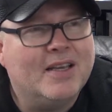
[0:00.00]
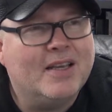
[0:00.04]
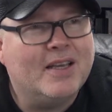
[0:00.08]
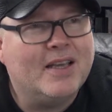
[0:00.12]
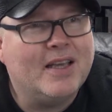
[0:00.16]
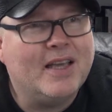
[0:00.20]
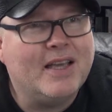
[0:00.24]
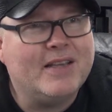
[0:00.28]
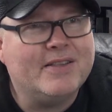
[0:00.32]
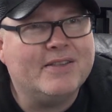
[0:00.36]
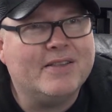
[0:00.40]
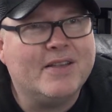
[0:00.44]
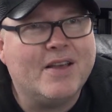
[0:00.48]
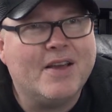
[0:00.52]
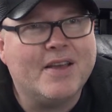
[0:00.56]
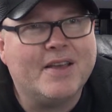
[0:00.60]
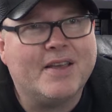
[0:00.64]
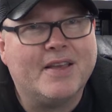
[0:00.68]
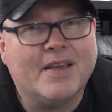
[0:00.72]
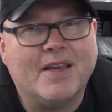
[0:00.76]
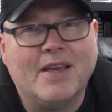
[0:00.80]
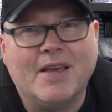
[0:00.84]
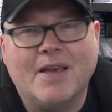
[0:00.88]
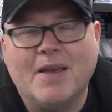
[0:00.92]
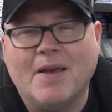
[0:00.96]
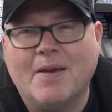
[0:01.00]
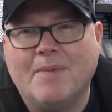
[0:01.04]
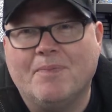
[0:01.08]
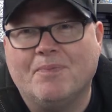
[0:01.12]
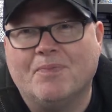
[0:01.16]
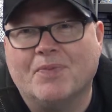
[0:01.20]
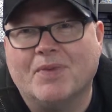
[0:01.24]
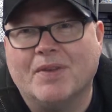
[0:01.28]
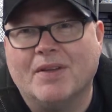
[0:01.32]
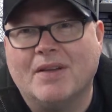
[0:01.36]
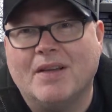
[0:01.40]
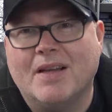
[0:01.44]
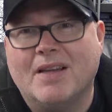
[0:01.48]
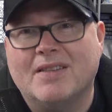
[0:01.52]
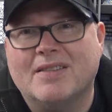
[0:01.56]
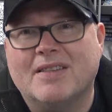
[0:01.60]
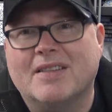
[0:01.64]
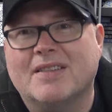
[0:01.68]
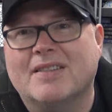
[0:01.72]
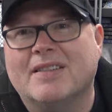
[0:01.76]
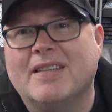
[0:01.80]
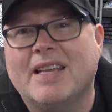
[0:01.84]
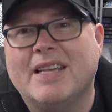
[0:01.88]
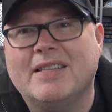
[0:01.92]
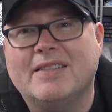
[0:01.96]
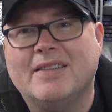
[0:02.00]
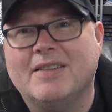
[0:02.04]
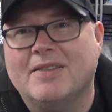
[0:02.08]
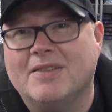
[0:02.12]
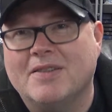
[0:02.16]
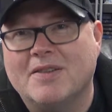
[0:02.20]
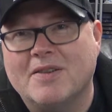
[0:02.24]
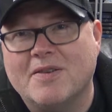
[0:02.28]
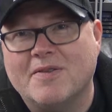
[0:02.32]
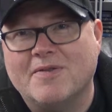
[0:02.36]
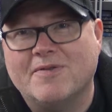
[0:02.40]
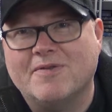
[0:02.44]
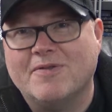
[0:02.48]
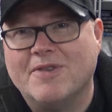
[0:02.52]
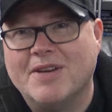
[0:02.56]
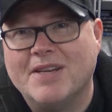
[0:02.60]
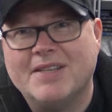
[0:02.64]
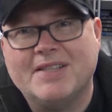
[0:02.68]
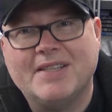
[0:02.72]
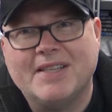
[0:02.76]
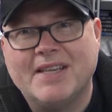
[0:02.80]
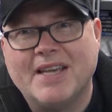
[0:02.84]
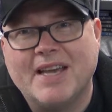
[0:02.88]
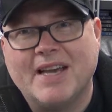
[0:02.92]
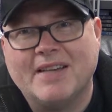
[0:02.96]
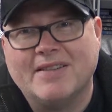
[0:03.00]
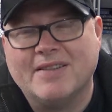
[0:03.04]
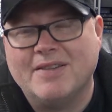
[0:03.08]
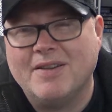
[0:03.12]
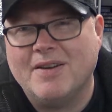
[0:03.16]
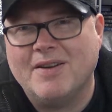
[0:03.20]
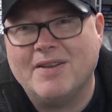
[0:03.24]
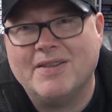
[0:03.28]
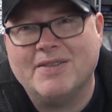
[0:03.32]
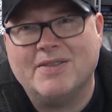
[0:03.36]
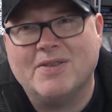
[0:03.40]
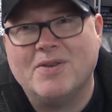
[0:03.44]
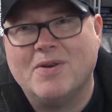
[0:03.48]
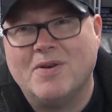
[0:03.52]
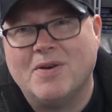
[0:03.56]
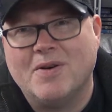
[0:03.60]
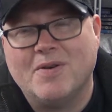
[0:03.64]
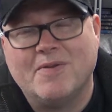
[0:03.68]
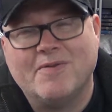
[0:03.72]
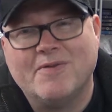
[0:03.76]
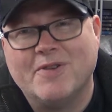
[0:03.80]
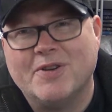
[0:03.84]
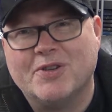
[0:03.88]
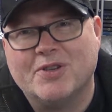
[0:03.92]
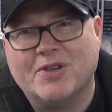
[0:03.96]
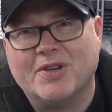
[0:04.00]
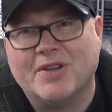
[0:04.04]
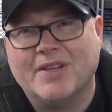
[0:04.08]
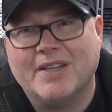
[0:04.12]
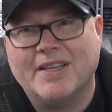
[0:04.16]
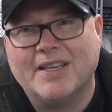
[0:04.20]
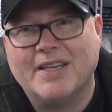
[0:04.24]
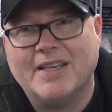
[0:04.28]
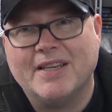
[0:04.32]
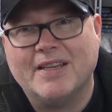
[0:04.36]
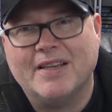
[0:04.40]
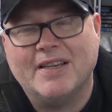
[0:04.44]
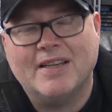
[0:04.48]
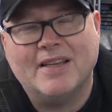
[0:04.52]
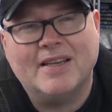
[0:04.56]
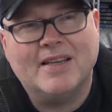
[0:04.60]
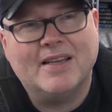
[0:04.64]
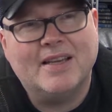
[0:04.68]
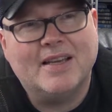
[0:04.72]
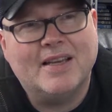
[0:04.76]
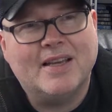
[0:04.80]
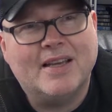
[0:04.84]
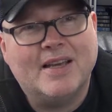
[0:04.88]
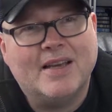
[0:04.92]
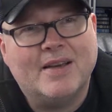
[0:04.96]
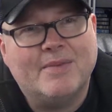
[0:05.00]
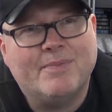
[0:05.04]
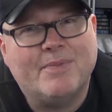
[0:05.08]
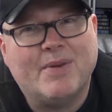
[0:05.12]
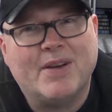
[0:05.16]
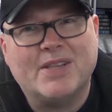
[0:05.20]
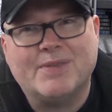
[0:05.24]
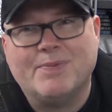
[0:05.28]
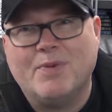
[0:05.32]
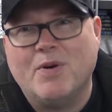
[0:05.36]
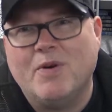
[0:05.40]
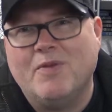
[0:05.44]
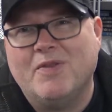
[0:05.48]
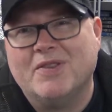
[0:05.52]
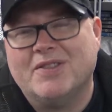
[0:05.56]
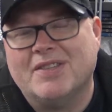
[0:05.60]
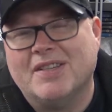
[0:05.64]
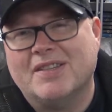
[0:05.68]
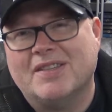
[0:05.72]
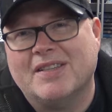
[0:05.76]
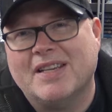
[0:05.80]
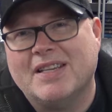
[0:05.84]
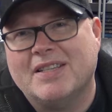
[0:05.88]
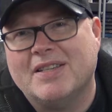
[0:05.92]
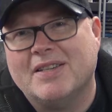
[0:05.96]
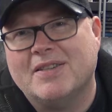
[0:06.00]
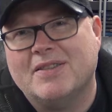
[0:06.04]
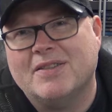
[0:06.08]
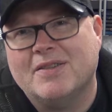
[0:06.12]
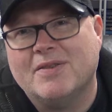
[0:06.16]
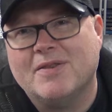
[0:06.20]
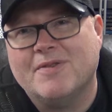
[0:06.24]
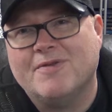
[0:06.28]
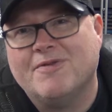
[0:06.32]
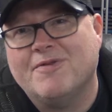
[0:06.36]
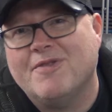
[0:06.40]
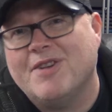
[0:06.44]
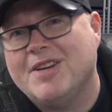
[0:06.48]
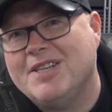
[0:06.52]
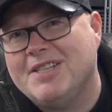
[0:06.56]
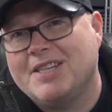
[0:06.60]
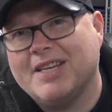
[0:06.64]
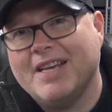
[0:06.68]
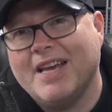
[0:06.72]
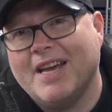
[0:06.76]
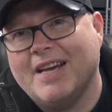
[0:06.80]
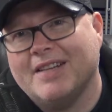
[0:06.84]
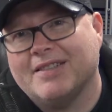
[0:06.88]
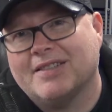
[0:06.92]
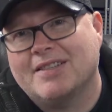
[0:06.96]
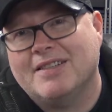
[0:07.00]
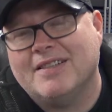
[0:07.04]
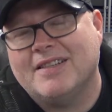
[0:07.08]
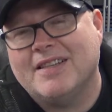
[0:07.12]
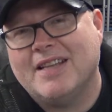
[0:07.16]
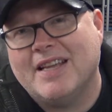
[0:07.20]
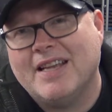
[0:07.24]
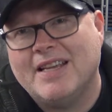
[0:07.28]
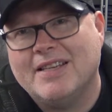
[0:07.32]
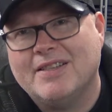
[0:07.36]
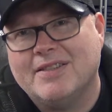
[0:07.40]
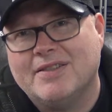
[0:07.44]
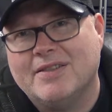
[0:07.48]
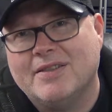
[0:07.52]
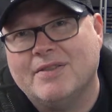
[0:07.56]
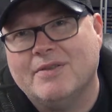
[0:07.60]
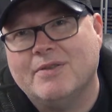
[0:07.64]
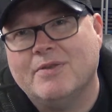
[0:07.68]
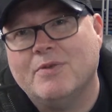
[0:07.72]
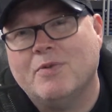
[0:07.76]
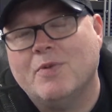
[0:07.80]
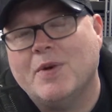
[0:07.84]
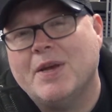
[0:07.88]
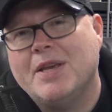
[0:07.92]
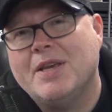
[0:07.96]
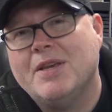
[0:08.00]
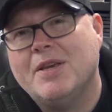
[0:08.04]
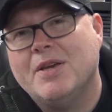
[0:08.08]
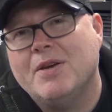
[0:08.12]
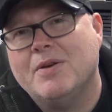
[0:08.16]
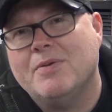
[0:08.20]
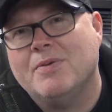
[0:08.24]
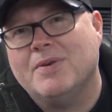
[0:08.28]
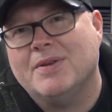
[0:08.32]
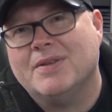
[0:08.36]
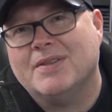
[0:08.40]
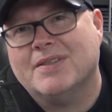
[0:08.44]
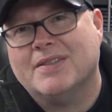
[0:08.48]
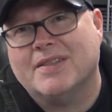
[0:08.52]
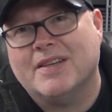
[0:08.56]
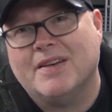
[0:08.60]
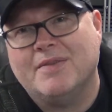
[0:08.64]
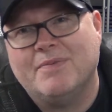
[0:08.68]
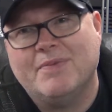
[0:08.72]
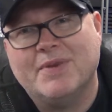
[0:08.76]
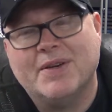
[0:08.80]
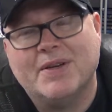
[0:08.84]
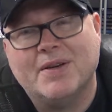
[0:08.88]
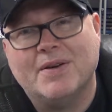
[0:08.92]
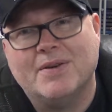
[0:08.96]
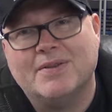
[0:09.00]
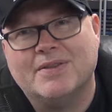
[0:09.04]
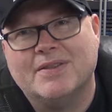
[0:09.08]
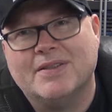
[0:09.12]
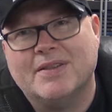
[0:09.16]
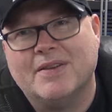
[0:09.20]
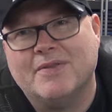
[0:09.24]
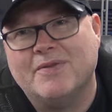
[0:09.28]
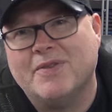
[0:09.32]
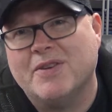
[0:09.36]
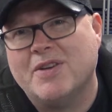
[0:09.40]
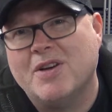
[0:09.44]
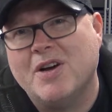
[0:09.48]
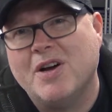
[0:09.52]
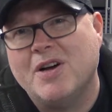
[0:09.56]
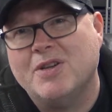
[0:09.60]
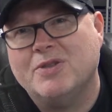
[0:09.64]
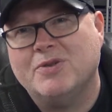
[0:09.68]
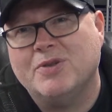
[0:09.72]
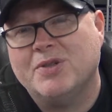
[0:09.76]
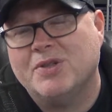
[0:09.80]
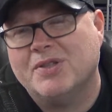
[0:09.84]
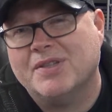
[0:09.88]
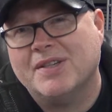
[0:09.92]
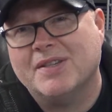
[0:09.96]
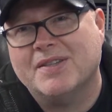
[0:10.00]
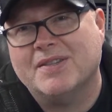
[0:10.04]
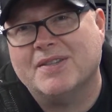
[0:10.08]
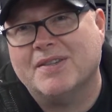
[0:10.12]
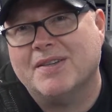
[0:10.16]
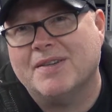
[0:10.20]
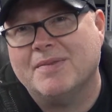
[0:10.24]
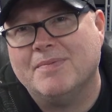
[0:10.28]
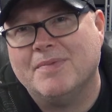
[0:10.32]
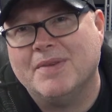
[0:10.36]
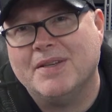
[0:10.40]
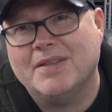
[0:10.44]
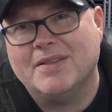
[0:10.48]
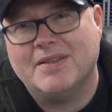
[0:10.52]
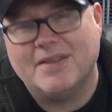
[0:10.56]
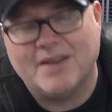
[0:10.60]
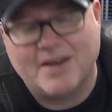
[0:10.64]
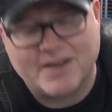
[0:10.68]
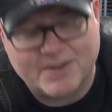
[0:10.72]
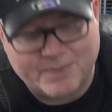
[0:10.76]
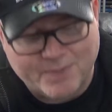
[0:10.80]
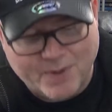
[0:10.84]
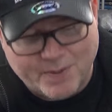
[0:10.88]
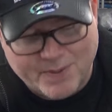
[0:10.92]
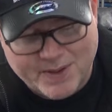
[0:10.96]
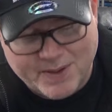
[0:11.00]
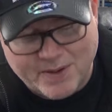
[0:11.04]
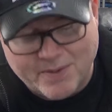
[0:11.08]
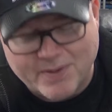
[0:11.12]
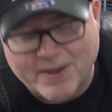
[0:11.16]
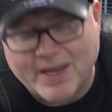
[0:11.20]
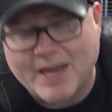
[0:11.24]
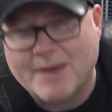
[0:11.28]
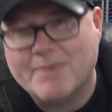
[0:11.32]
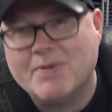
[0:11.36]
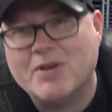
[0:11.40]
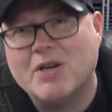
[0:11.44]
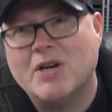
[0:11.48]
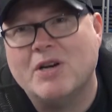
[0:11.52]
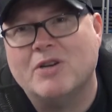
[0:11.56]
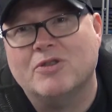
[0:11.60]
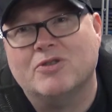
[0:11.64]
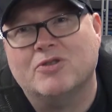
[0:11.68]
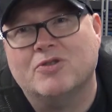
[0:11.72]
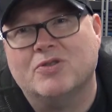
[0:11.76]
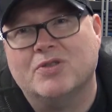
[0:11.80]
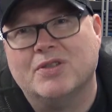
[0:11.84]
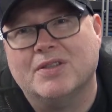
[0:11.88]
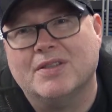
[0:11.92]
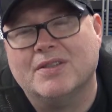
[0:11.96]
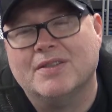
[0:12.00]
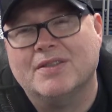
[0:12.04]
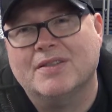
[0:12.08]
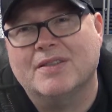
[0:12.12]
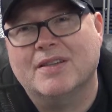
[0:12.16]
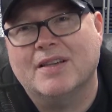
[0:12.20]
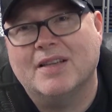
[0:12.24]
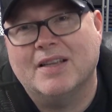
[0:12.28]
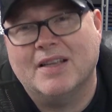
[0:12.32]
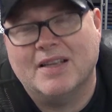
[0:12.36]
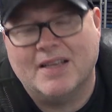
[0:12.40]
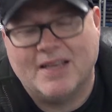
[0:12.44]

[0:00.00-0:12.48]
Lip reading: is like a successor to a 3DS. I know it's not officially, but it's more of a successor to a 3DS than it is to a Wii U and stuff because of the cartridge system. It's probably little game cartridges.